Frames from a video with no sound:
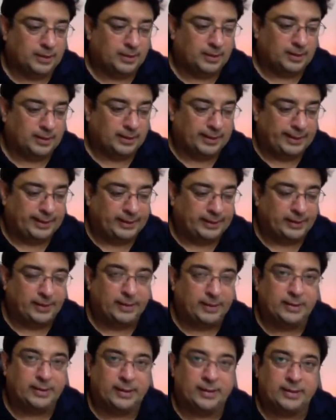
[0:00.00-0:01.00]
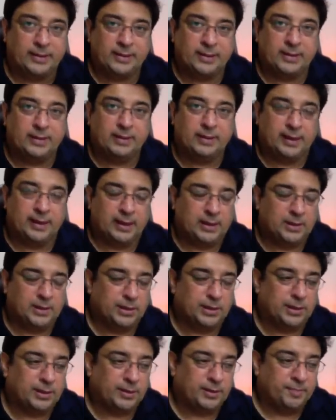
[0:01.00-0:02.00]
later in this
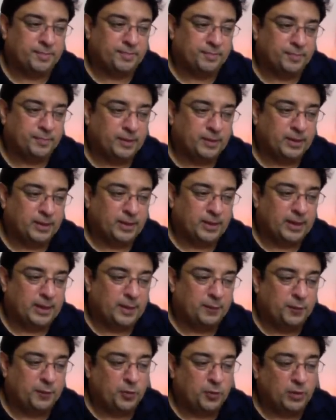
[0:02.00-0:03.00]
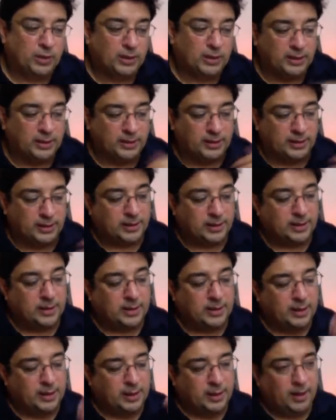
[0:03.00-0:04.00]
lecture, and if you learn
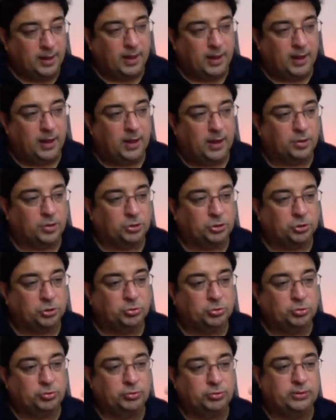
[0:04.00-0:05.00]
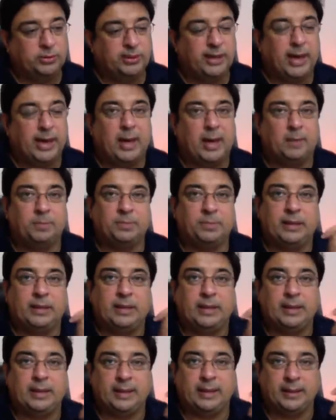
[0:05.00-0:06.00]
how to grab
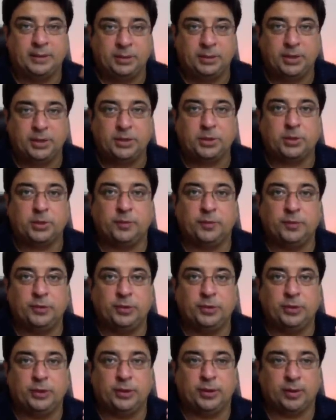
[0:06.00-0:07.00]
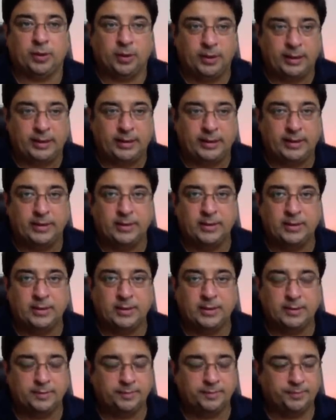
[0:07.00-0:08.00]
the interest of your audience,
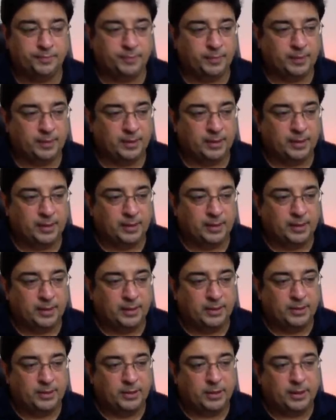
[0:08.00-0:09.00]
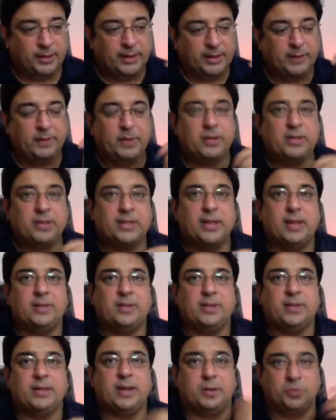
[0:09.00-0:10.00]
you're giving
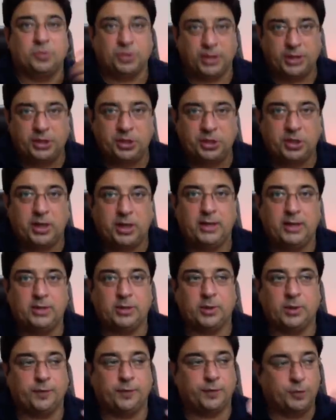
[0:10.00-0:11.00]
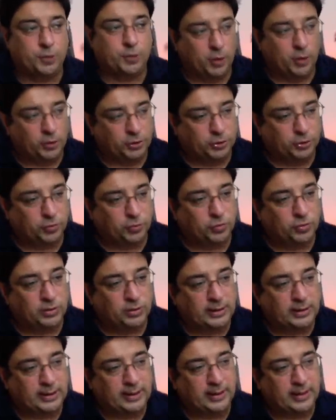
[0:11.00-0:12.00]
yourselves an outside chance of not
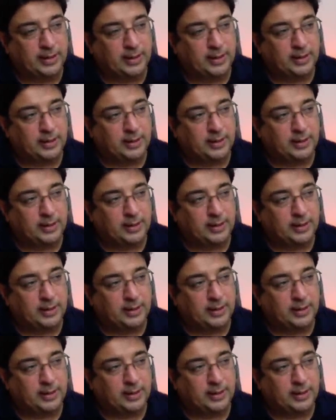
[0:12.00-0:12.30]
only